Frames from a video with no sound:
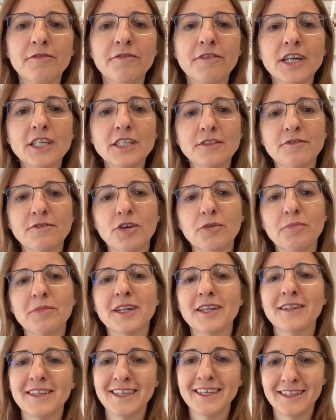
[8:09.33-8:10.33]
First for
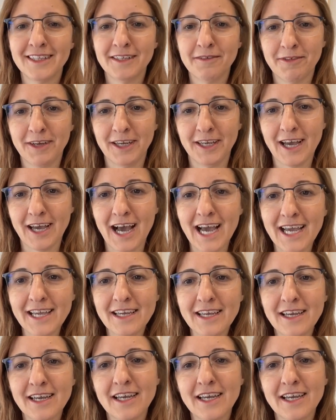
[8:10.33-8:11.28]
predictive AI,